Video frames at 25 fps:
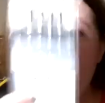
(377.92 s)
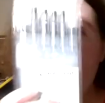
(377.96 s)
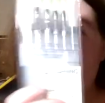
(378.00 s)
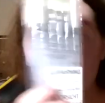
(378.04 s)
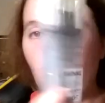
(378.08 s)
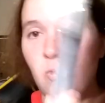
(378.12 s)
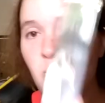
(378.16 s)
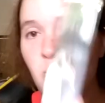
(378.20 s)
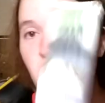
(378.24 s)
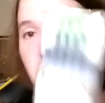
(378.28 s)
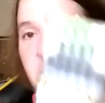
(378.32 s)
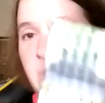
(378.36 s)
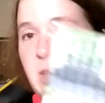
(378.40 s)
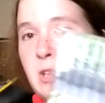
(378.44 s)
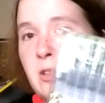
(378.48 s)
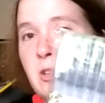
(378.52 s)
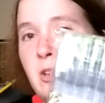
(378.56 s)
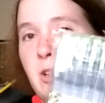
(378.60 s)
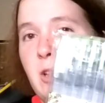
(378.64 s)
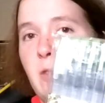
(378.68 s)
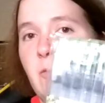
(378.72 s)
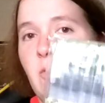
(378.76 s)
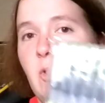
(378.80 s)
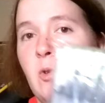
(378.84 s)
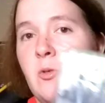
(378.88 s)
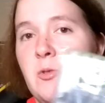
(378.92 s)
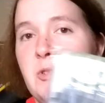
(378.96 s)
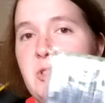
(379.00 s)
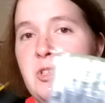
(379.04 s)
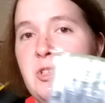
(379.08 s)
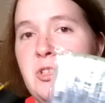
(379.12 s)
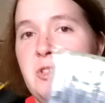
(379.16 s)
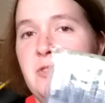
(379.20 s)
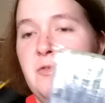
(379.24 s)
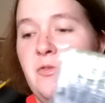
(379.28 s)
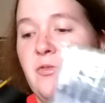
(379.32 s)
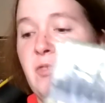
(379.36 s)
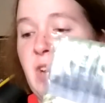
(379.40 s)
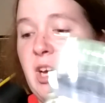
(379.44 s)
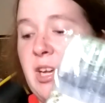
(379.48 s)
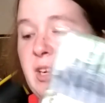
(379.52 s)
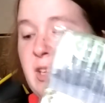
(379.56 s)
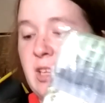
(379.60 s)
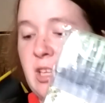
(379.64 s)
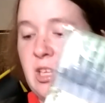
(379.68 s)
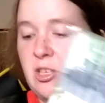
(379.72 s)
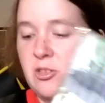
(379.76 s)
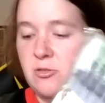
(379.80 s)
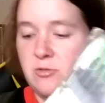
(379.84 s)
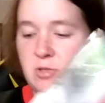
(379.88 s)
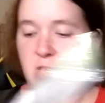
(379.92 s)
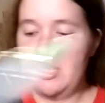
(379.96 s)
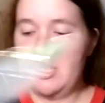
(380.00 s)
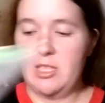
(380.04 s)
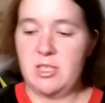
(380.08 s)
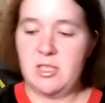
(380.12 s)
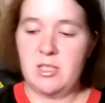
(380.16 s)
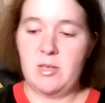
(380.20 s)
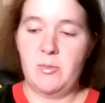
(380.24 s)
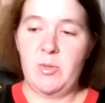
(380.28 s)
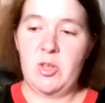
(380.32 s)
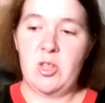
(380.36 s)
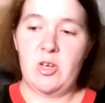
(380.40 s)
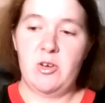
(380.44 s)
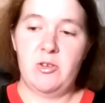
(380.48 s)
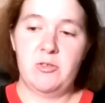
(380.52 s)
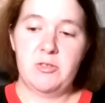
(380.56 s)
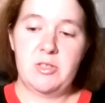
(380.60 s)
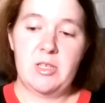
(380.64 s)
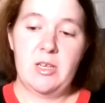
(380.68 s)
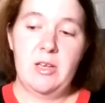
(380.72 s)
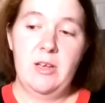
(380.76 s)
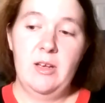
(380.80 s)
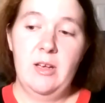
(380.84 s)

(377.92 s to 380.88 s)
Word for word: really looking forward to finally using some of those.